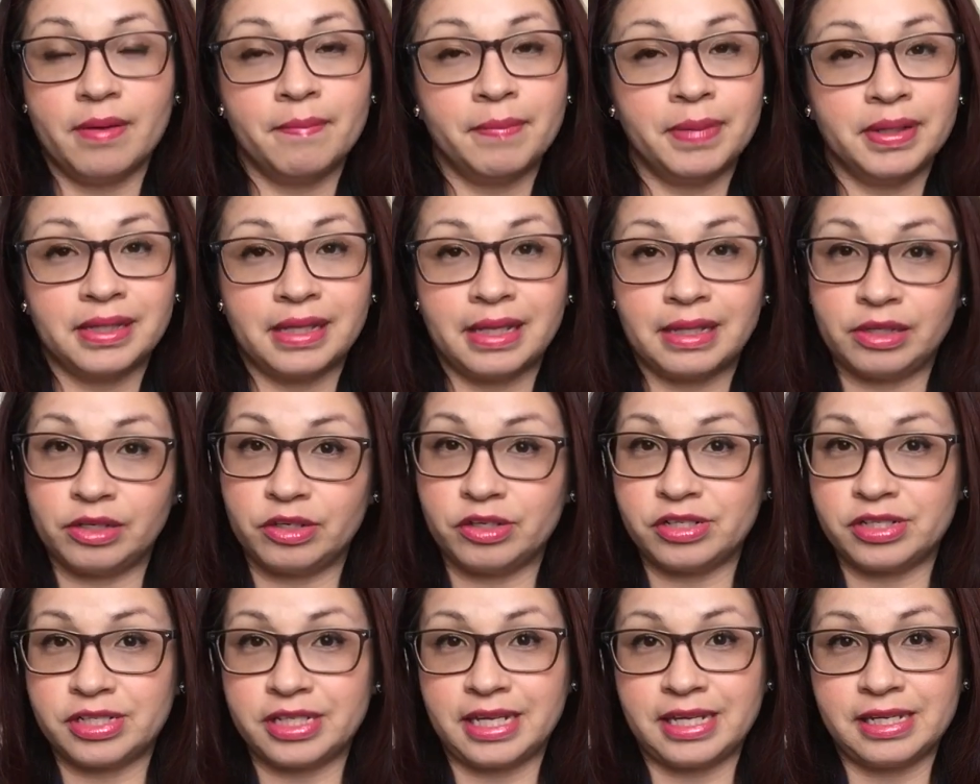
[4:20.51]
But then
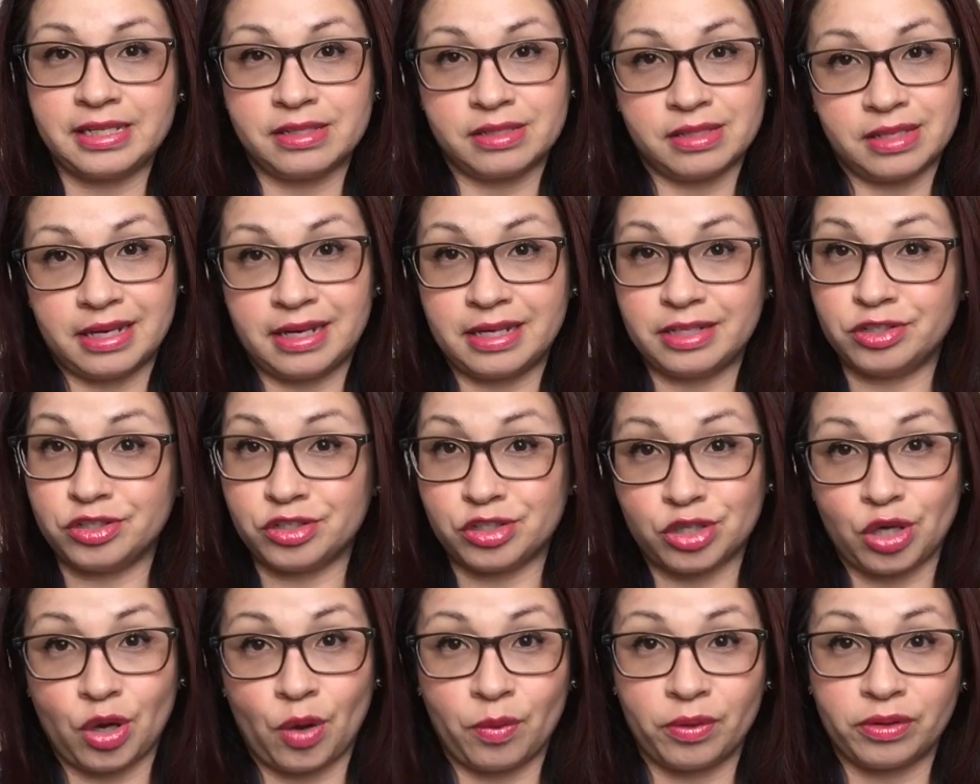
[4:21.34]
there's days that I
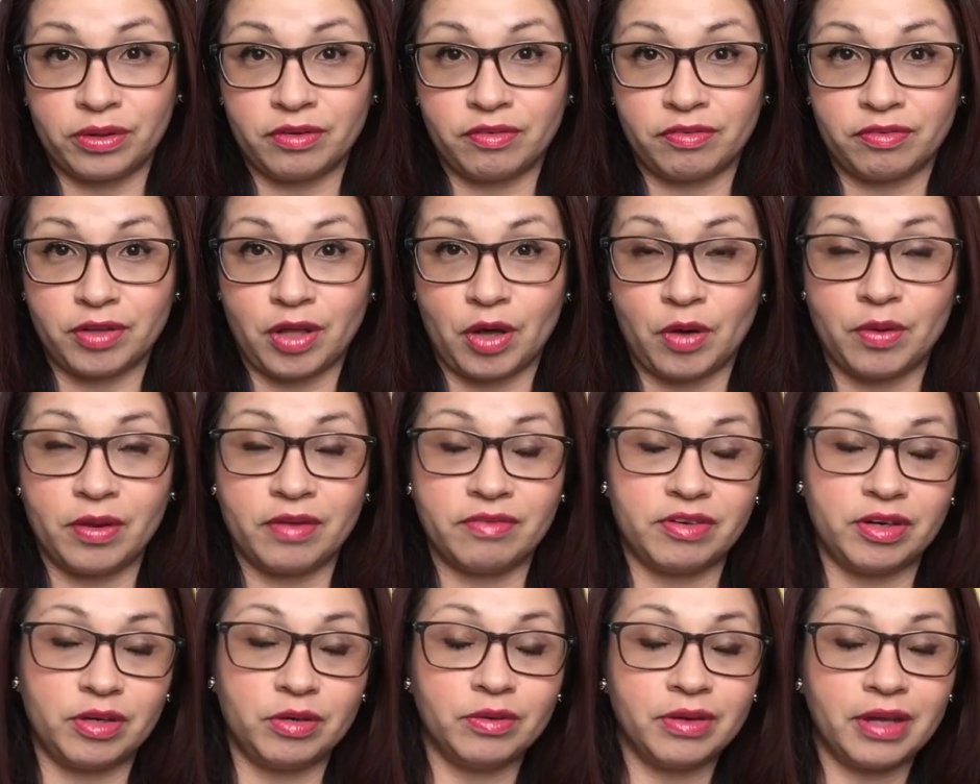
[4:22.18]
just go with the flow.
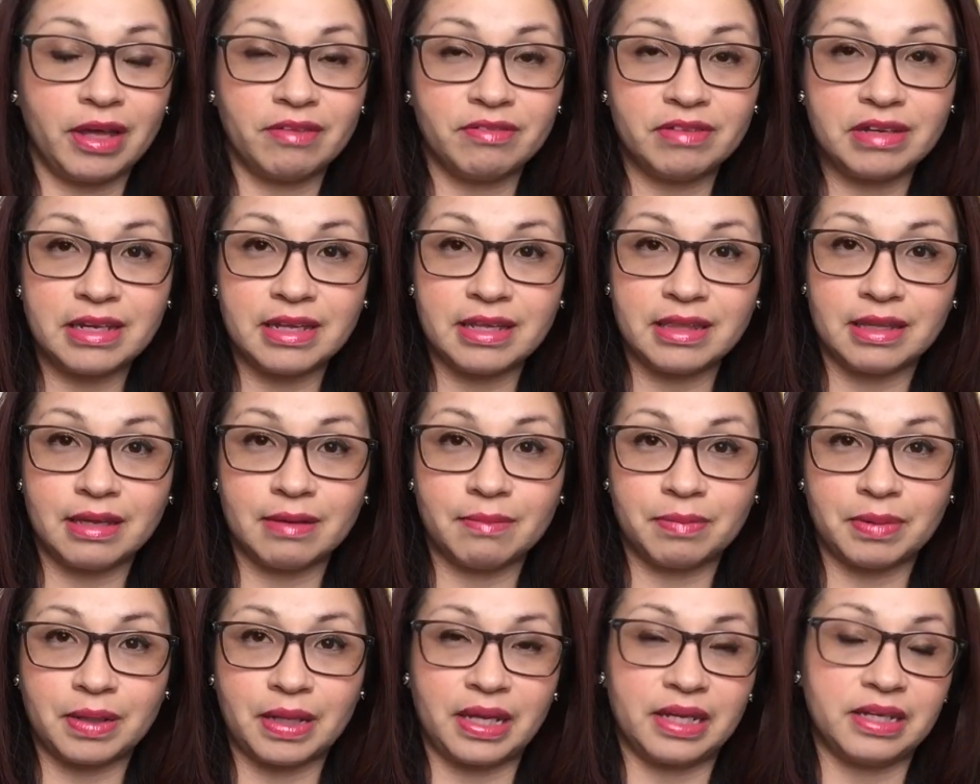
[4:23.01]
If I don't have
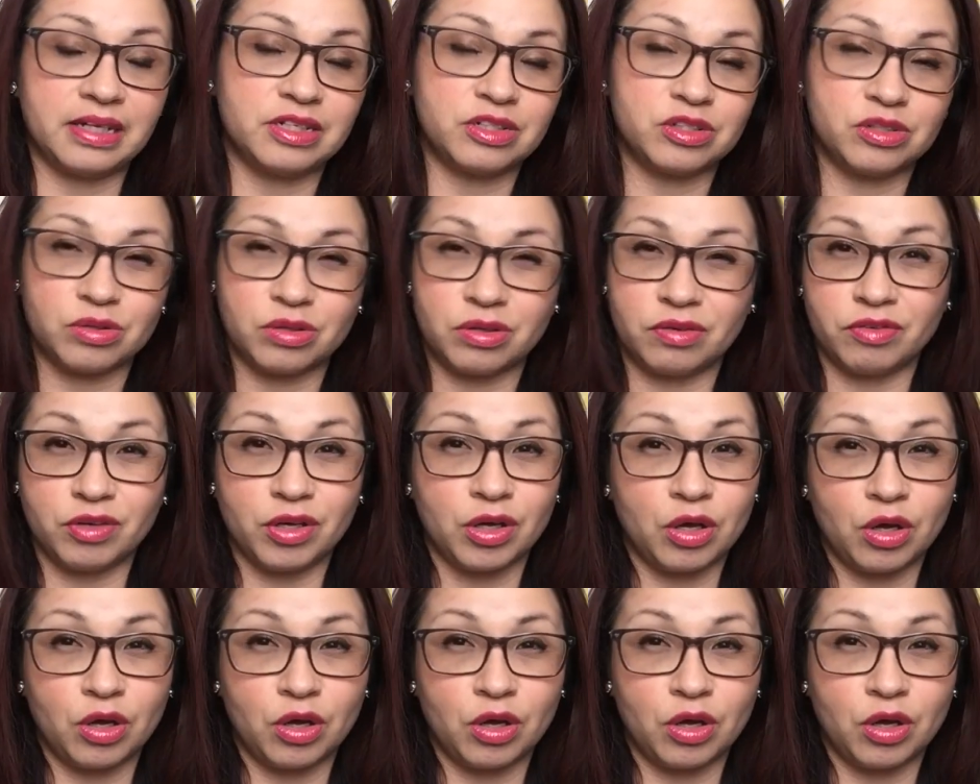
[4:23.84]
anything planned, it's a